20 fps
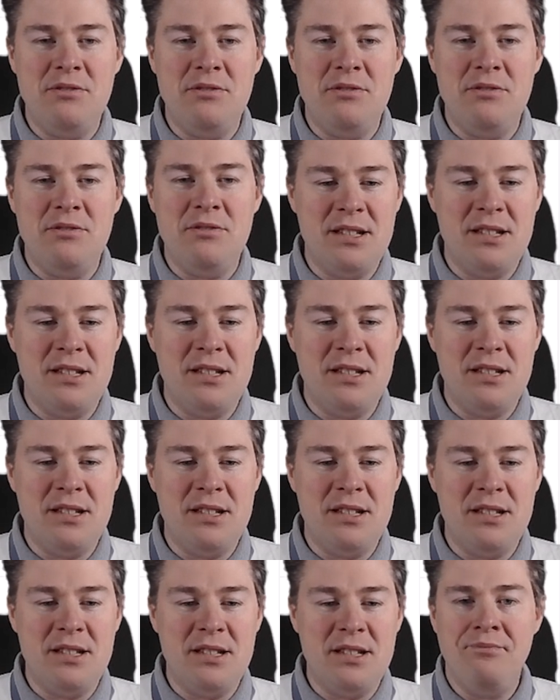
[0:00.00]
for
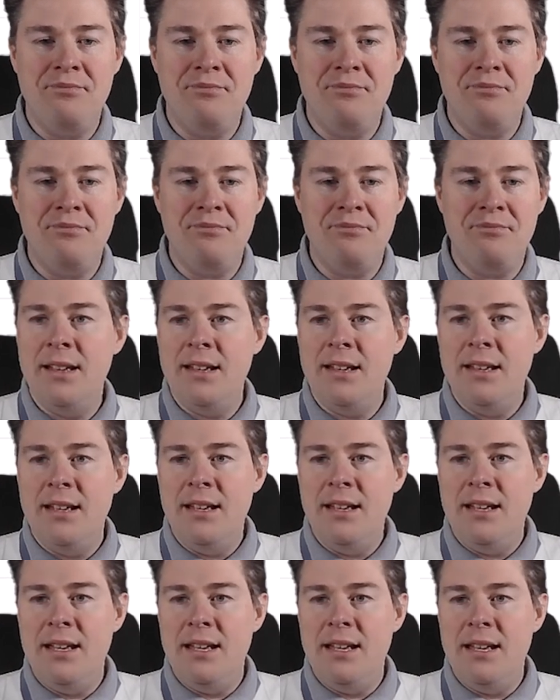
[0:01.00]
something.
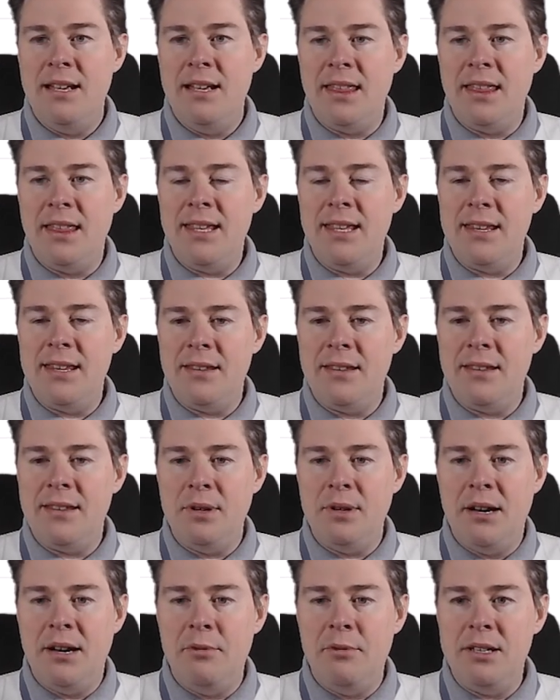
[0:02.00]
And I think
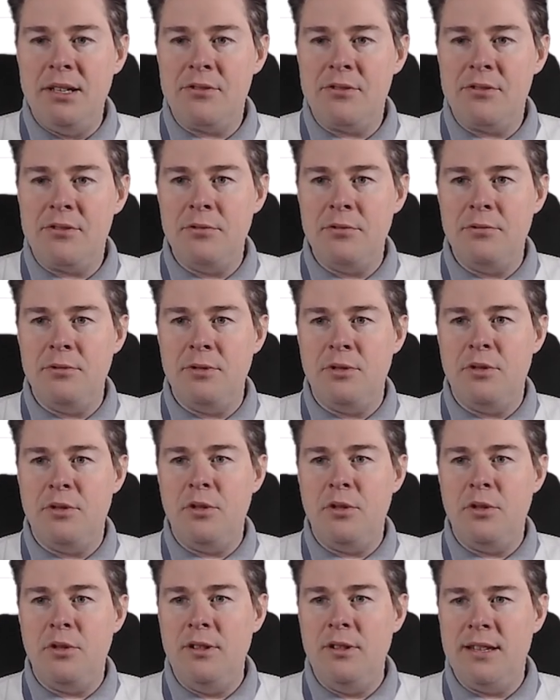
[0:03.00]
we have went through
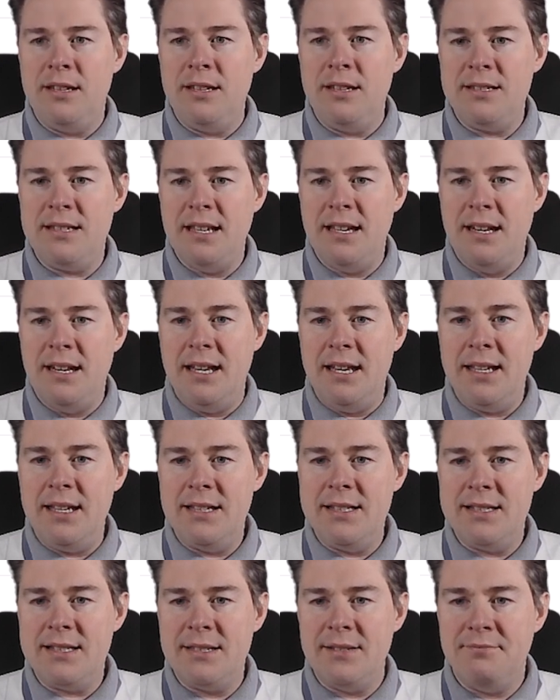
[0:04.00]
all the
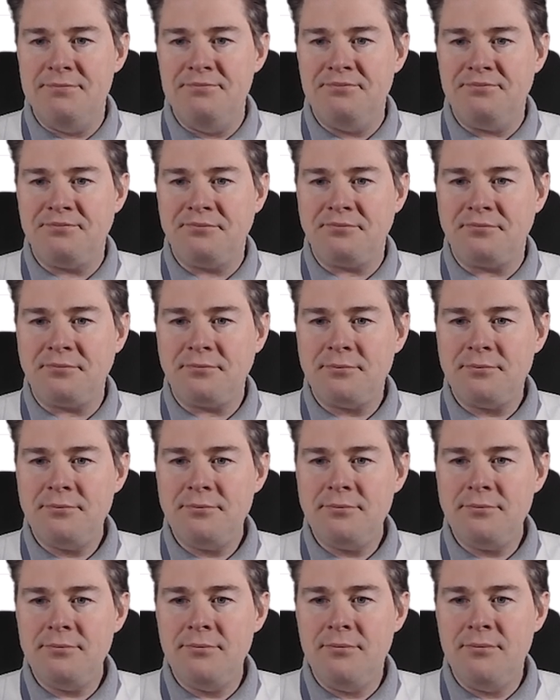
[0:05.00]
settings.
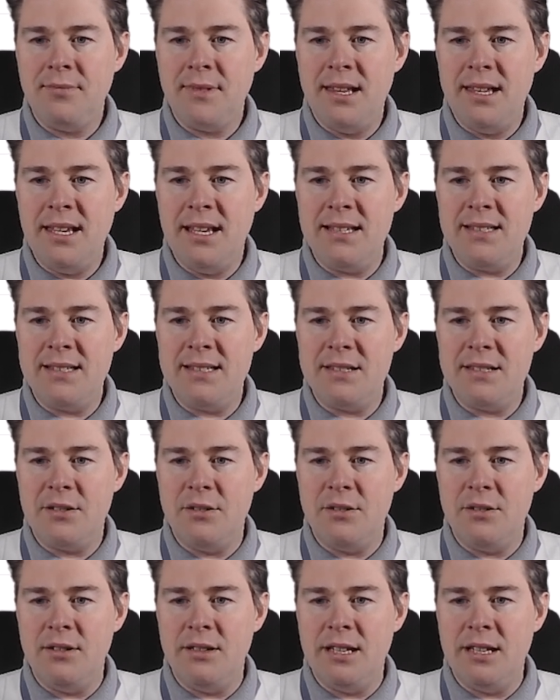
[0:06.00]
Yes,
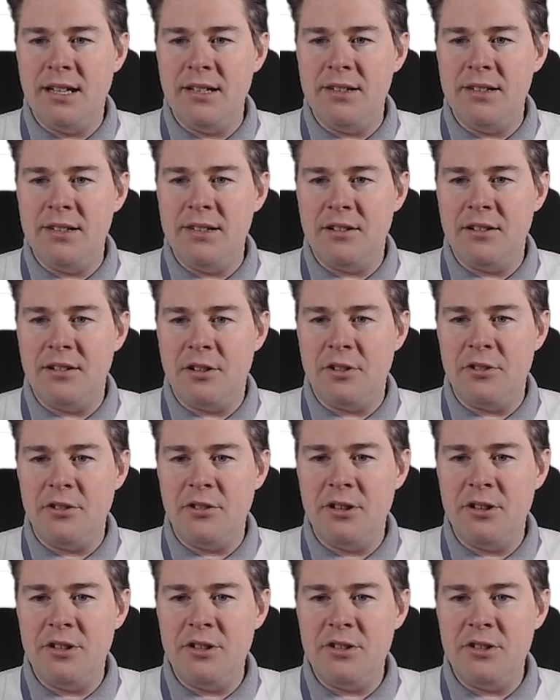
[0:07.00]
all the other
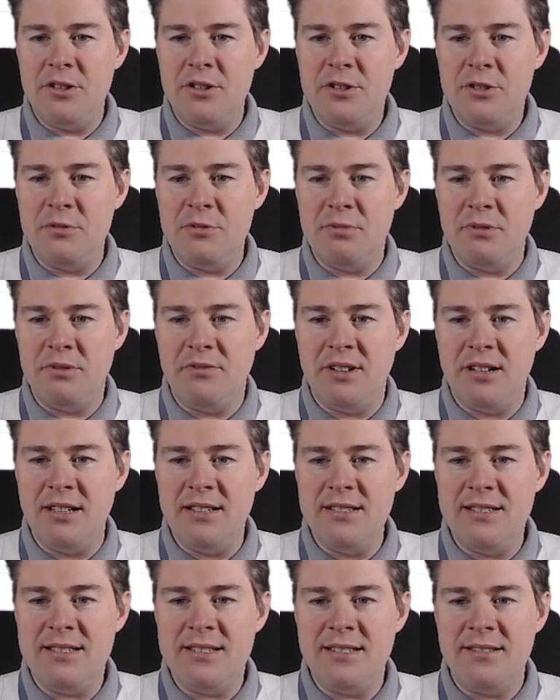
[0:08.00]
are
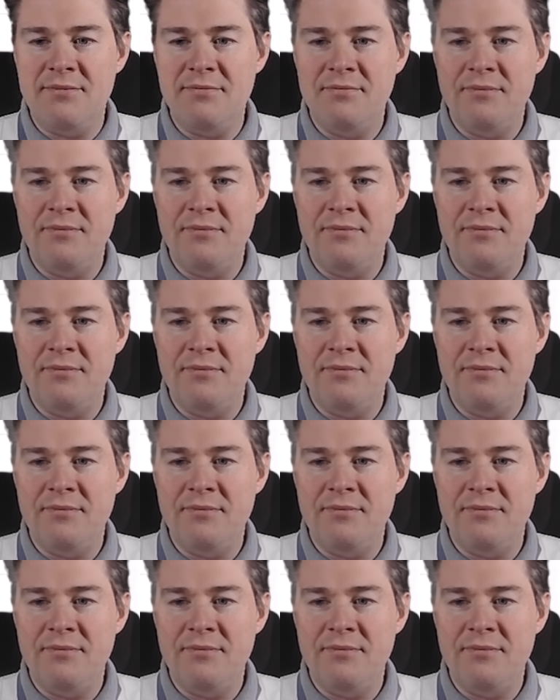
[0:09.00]
supervised.